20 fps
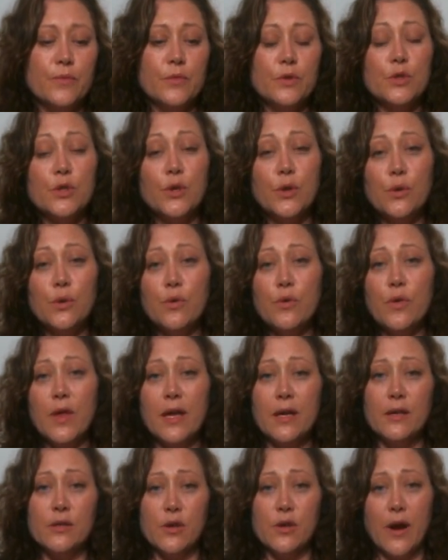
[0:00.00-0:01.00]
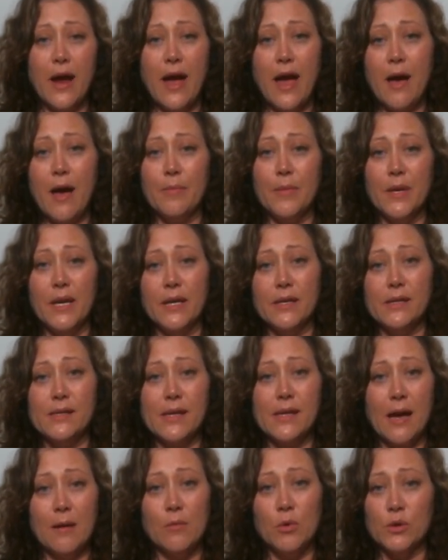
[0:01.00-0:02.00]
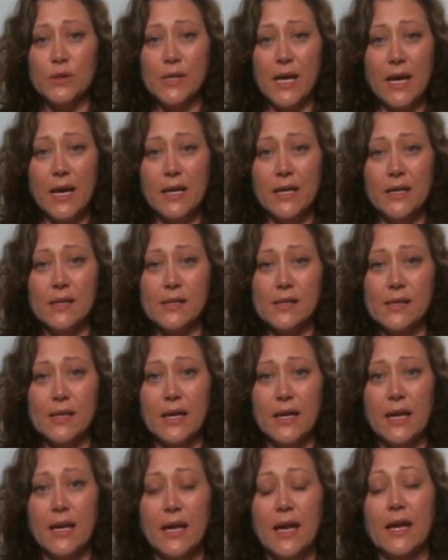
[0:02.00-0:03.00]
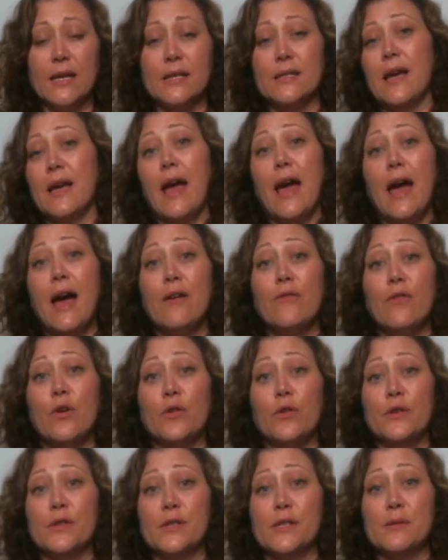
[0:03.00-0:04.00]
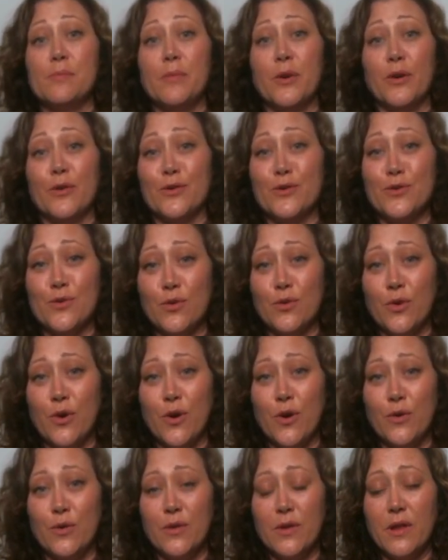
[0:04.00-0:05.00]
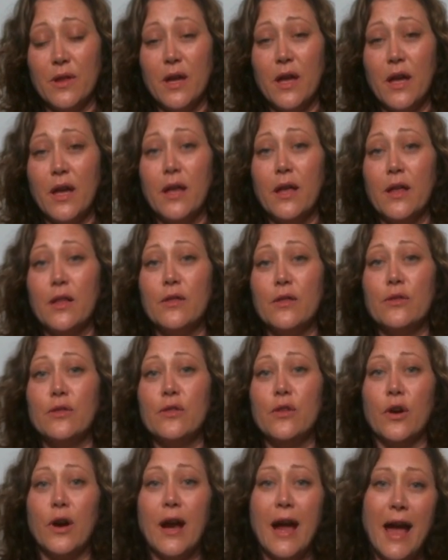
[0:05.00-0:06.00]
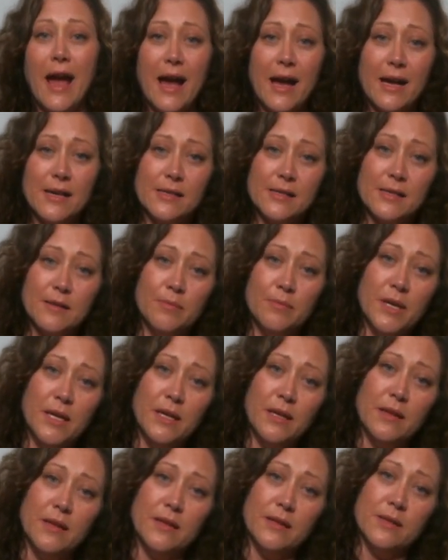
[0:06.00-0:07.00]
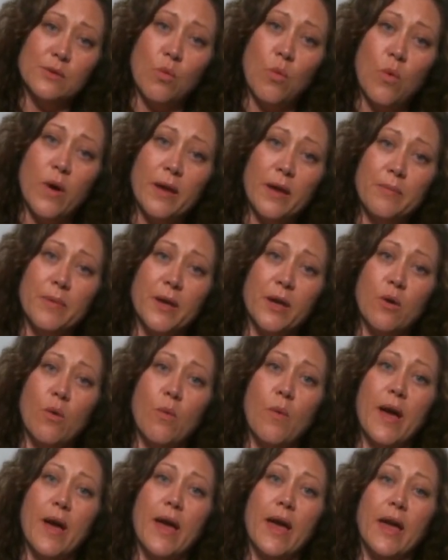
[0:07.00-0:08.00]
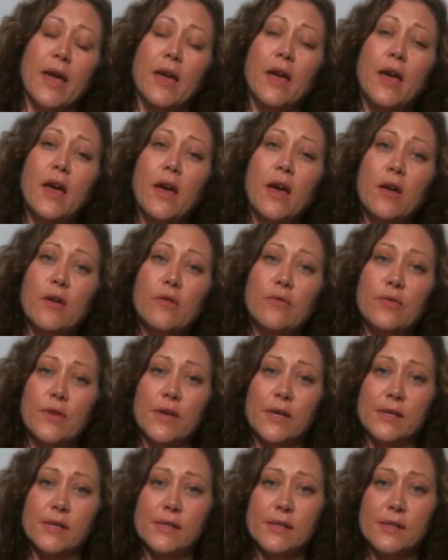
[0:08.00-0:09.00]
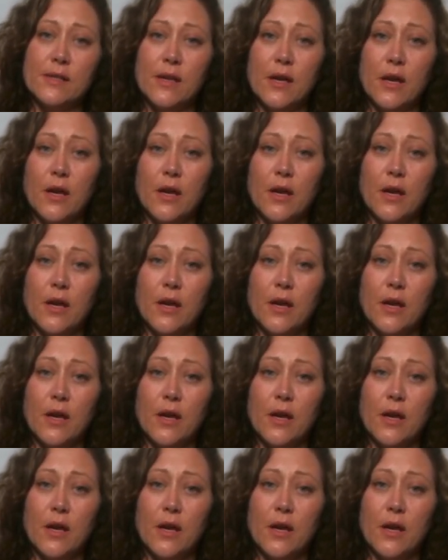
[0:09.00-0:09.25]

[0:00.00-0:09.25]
2 things are happening simultaneously, and to have all this spiritual growth, there has to be this wiping away, this